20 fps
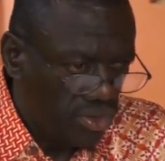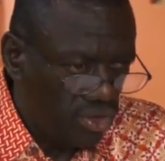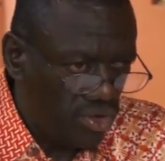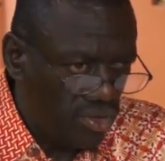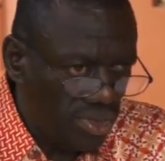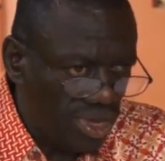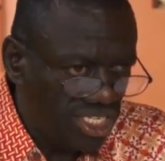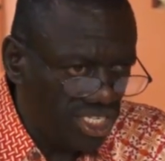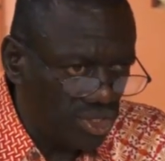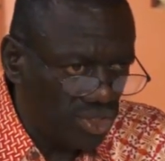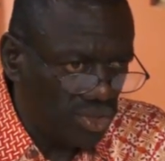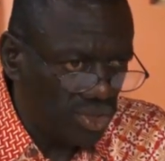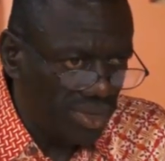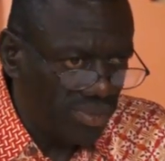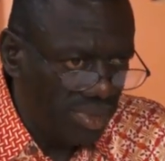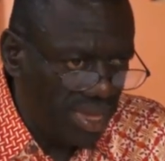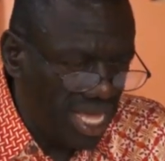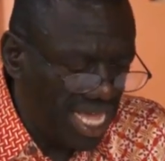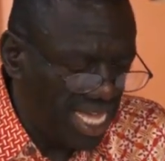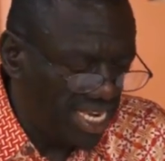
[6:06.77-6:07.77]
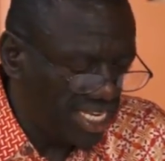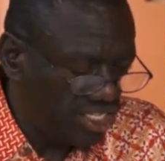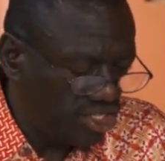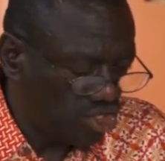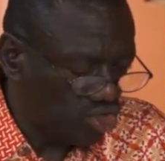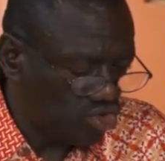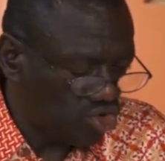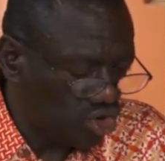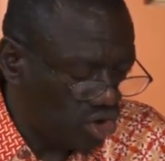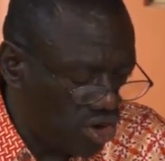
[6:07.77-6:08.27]
You must remain
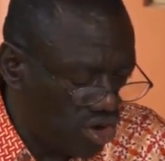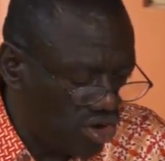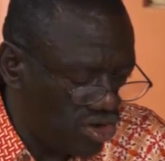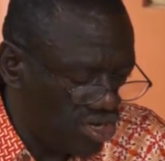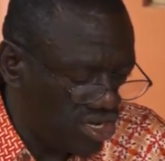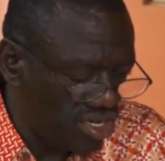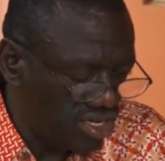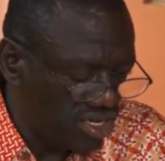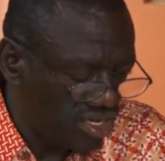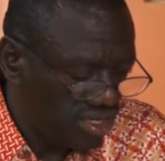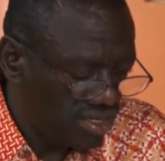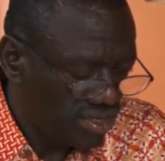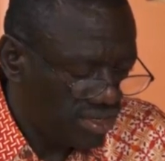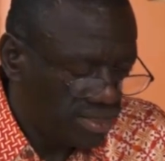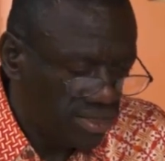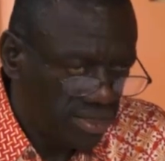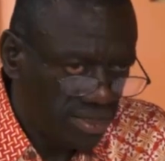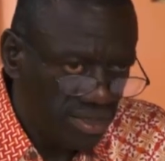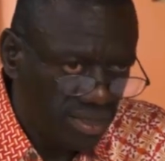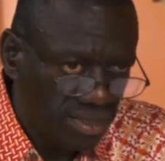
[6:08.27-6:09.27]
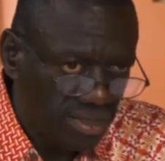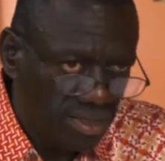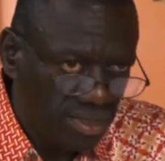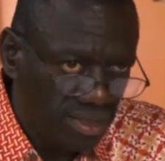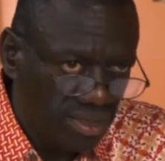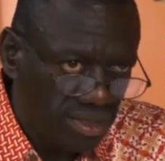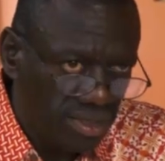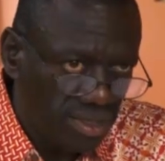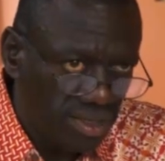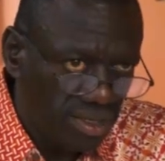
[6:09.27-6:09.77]
strong
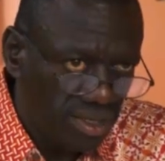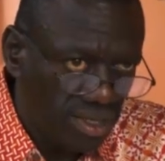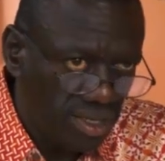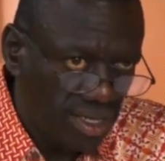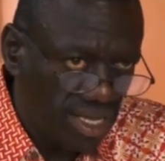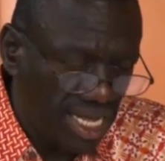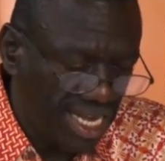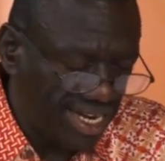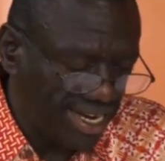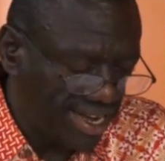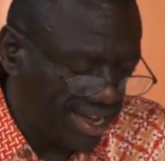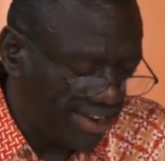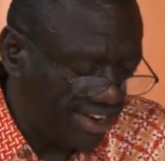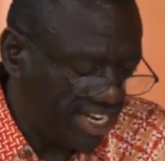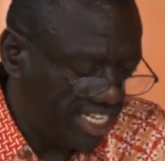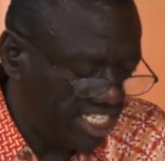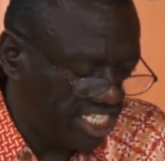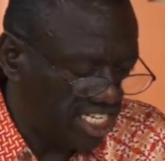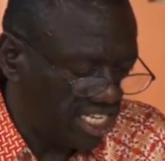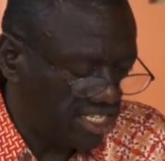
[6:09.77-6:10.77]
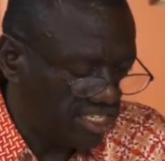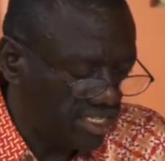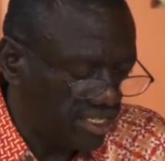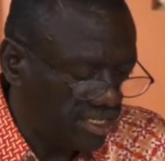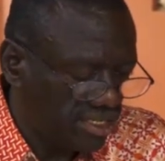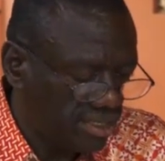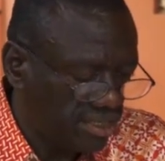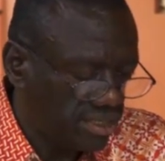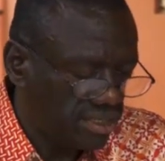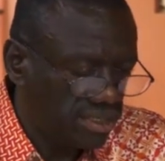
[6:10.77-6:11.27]
and
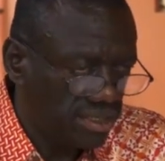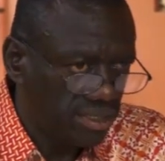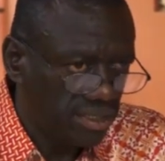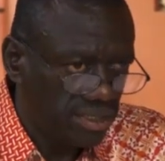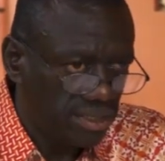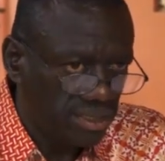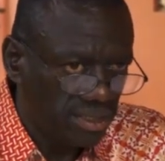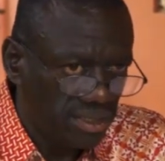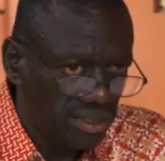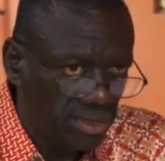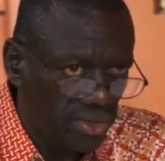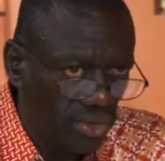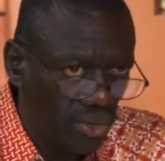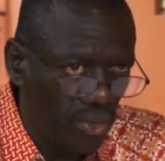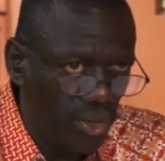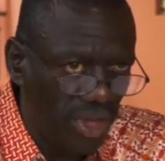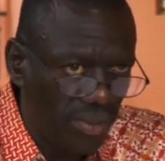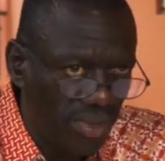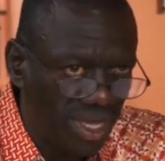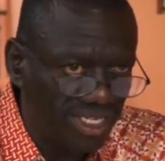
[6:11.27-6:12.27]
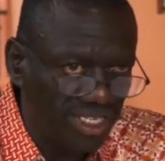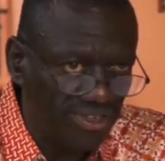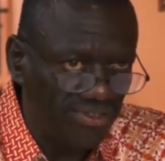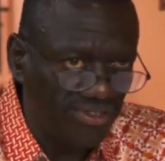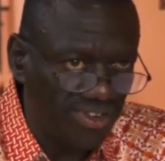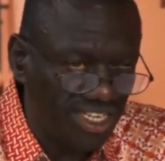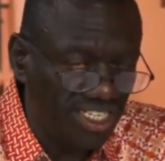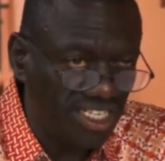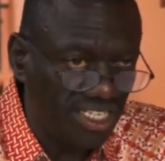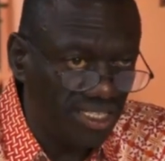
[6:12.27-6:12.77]
courageous. We must
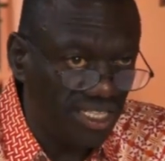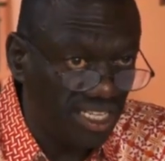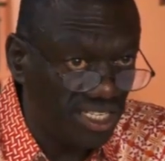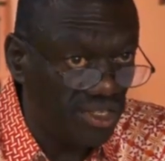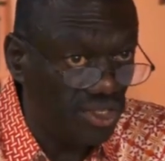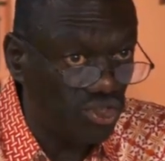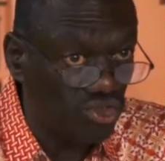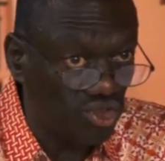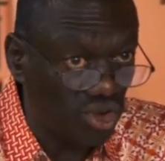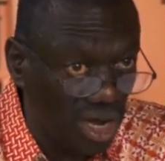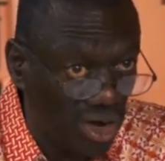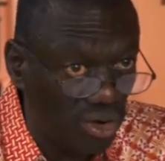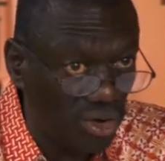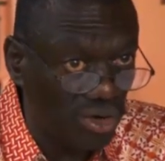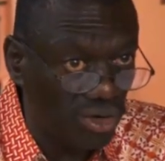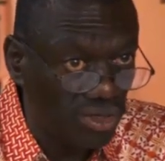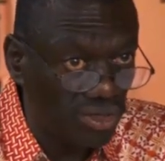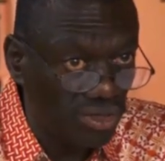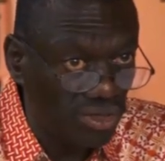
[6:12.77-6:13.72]
finish this struggle.